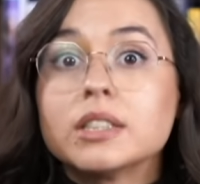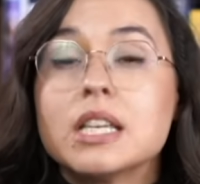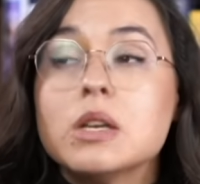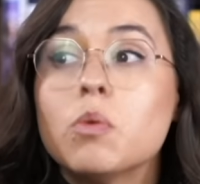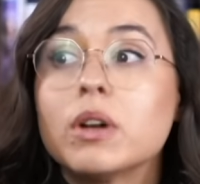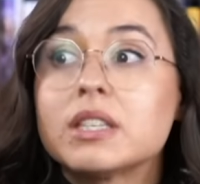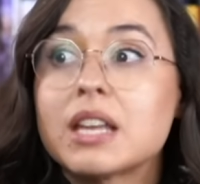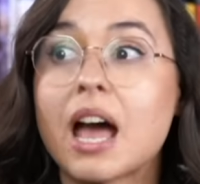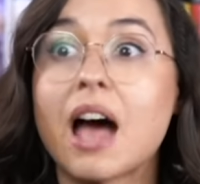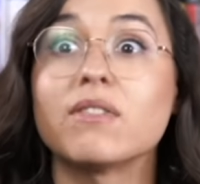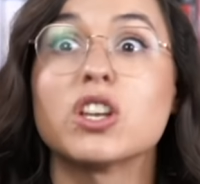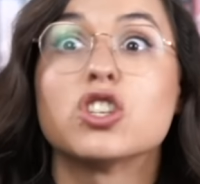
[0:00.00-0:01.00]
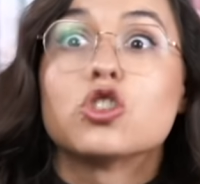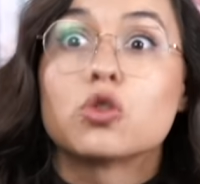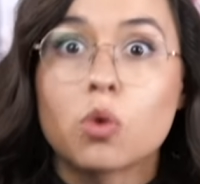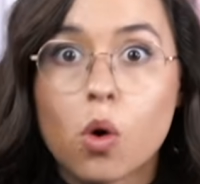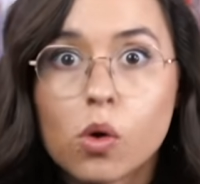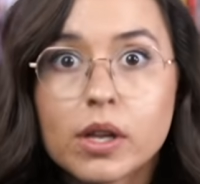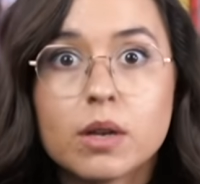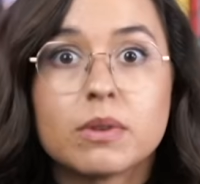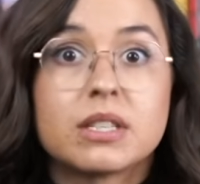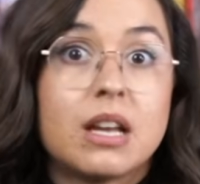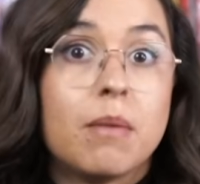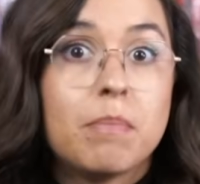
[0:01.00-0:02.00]
He wants to have control. He
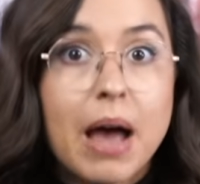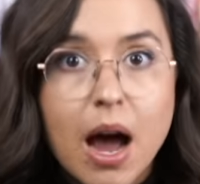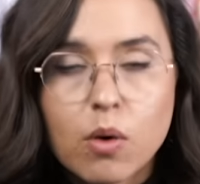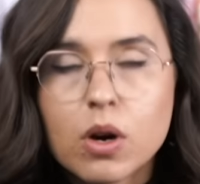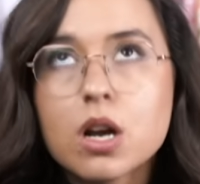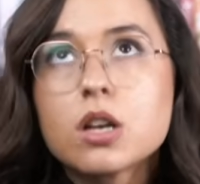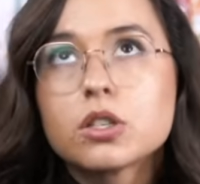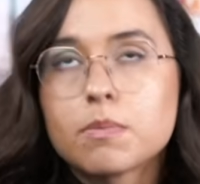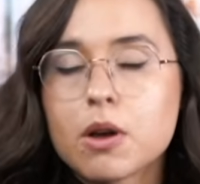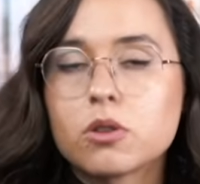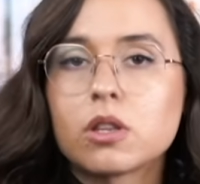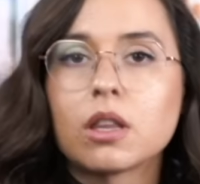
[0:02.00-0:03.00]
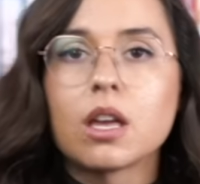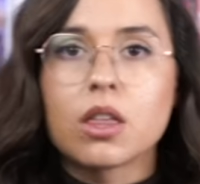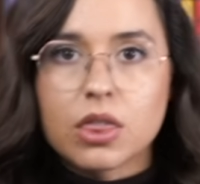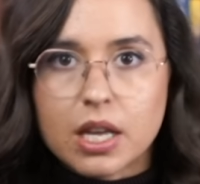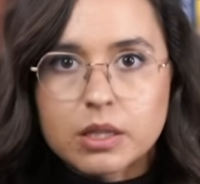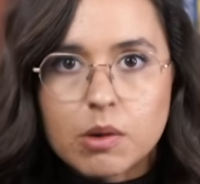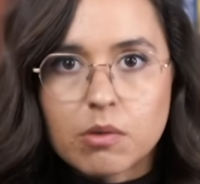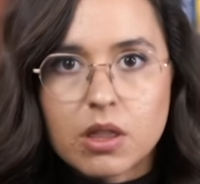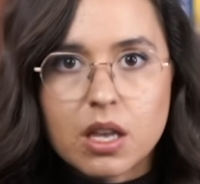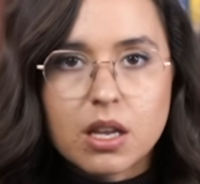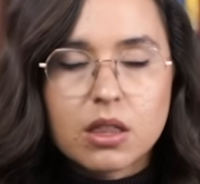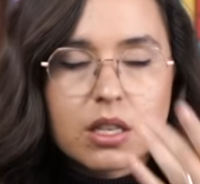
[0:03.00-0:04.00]
wants to have power, supposedly. That's what we
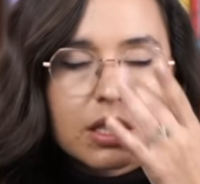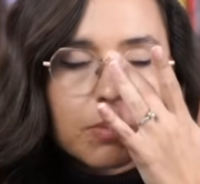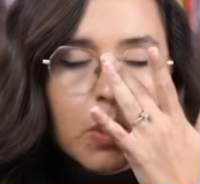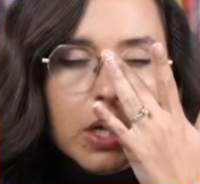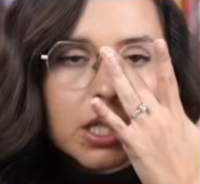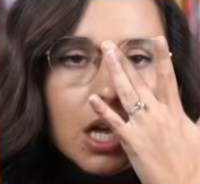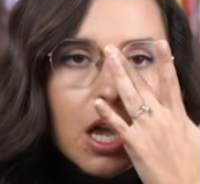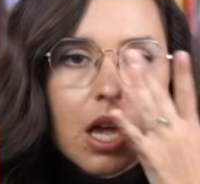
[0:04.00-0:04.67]
think at this point.